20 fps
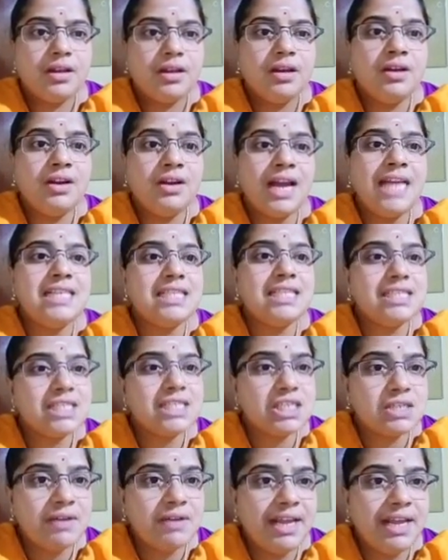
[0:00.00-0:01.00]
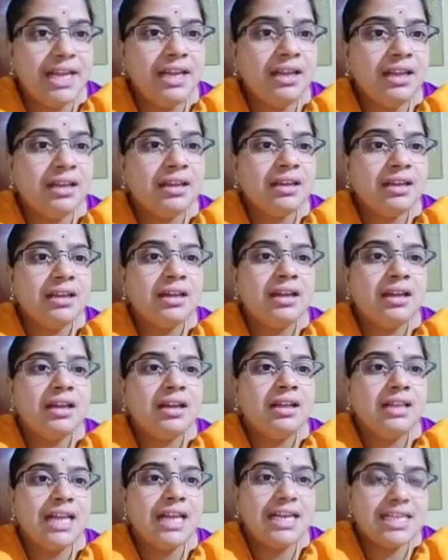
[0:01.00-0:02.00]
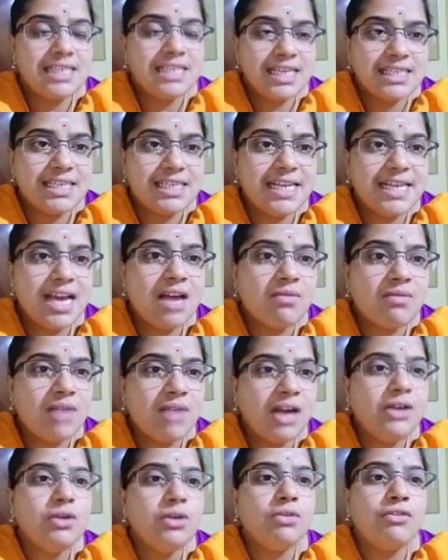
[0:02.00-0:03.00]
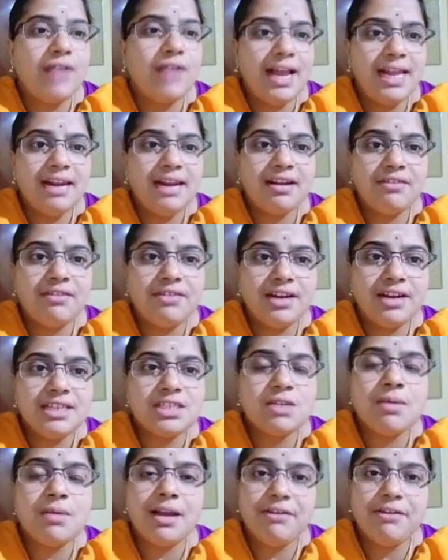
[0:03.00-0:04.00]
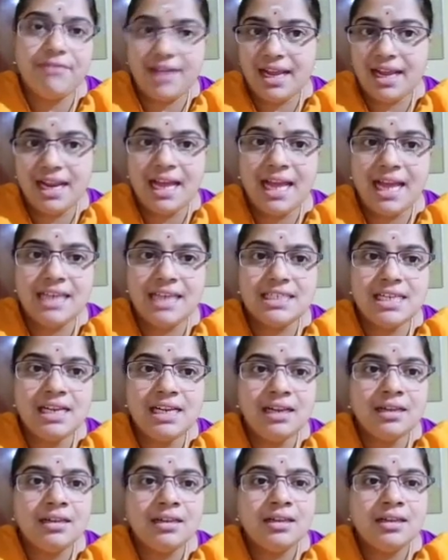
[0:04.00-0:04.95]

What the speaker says: Write a string, that is str1 to file referenced by file handle,